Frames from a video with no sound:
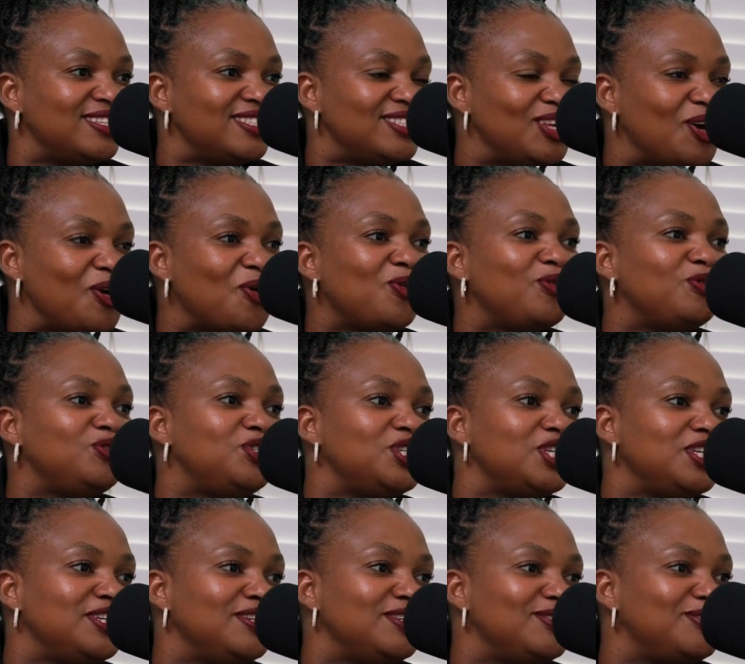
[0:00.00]
as the
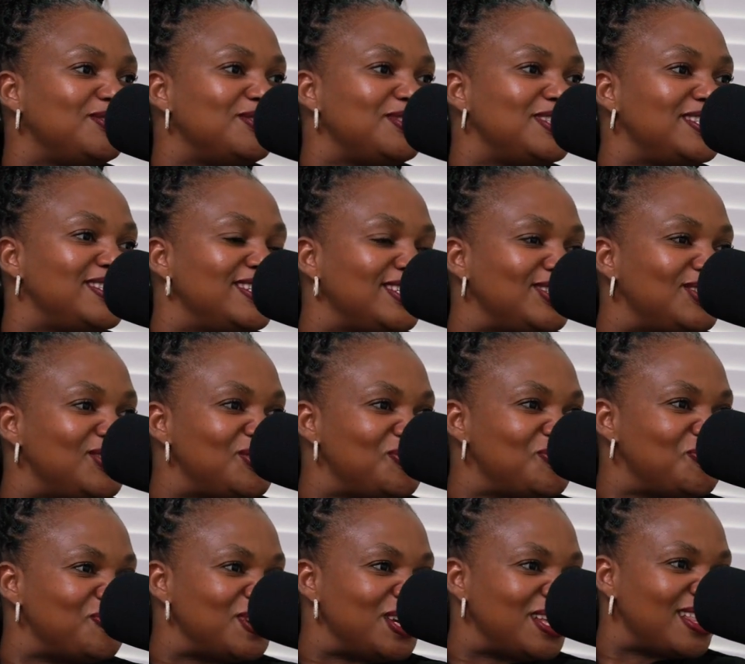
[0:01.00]
OG to sit
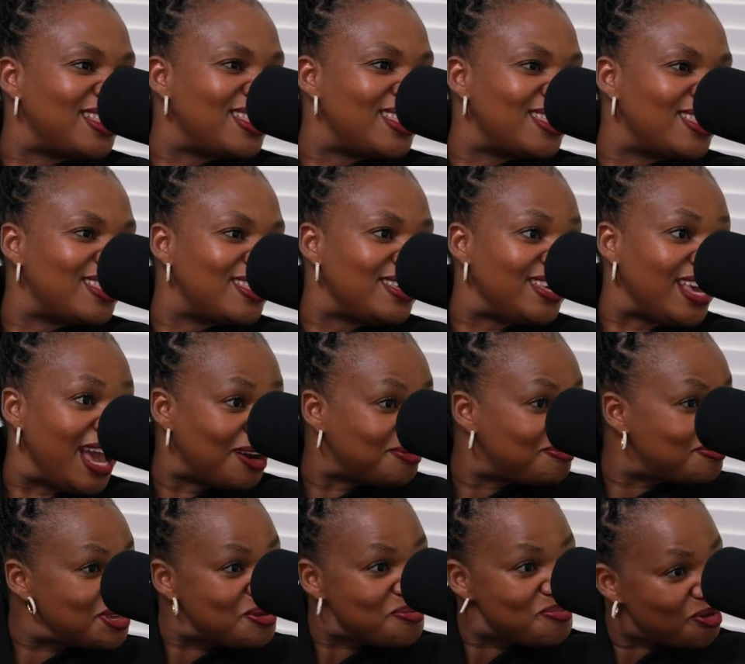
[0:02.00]
with
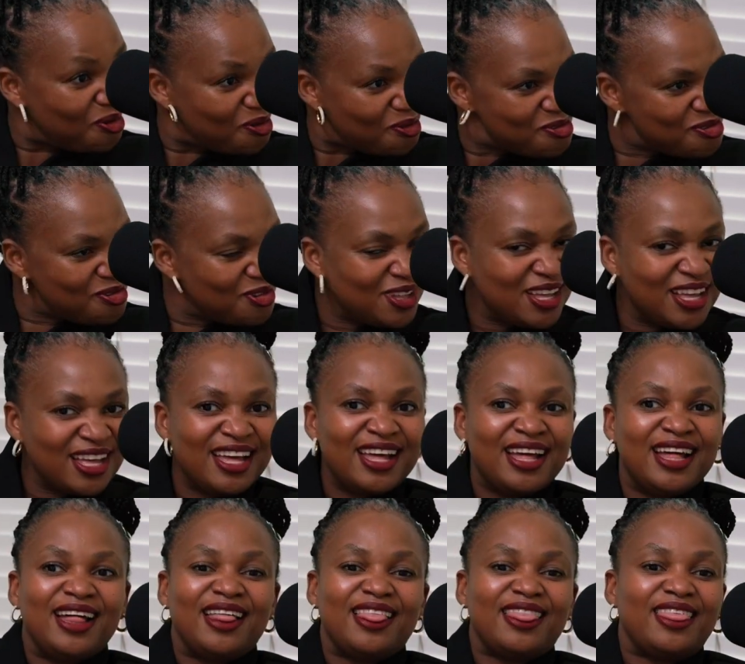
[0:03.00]
young people
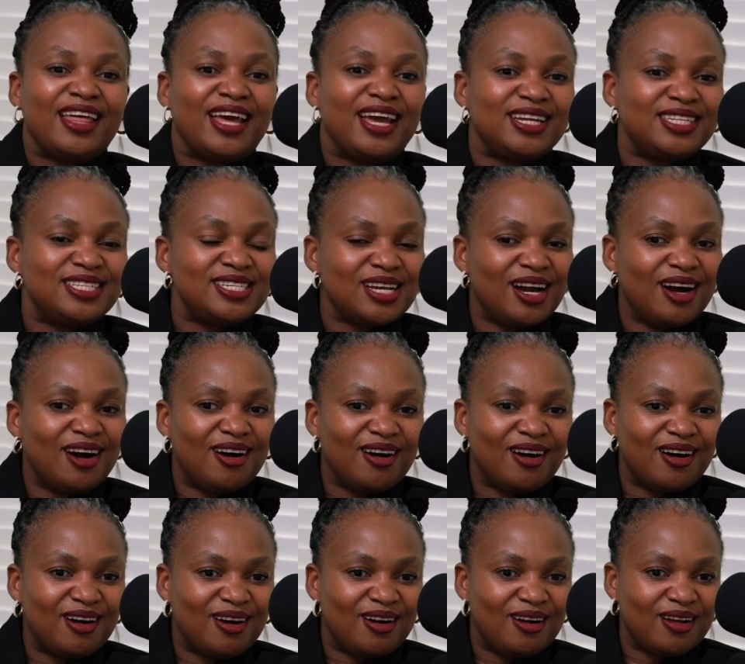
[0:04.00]
that
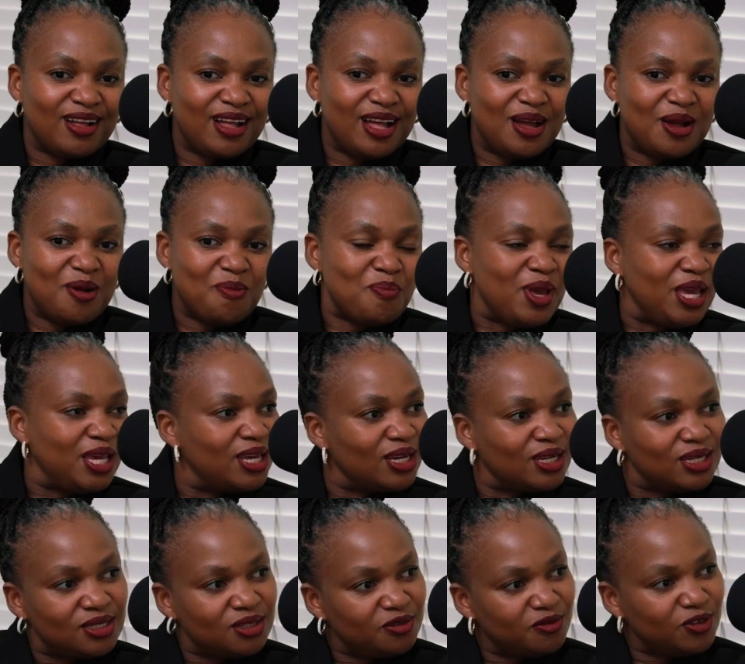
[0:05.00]
are
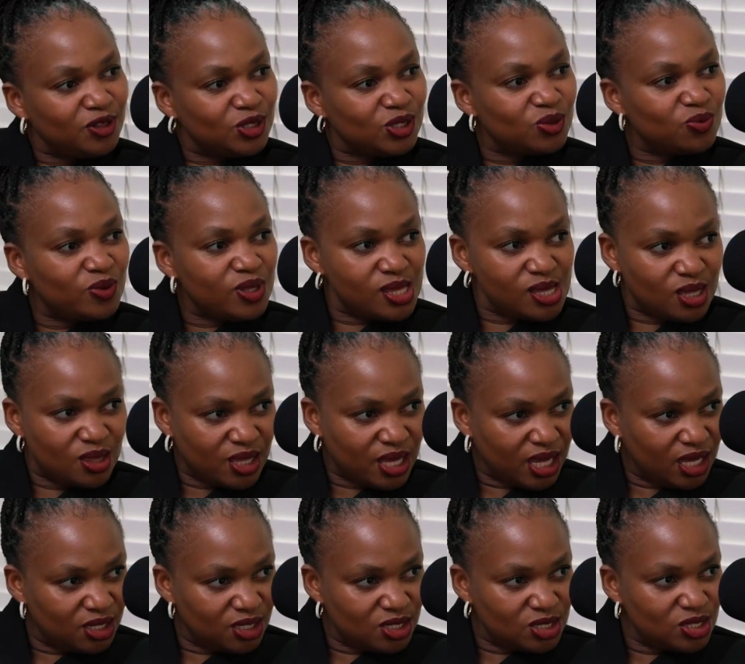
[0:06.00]
making a difference within
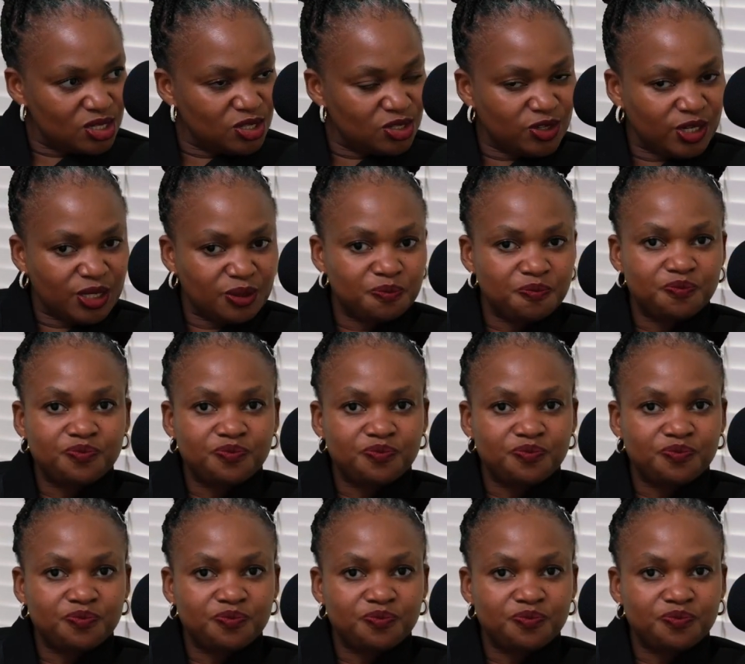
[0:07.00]
the industry.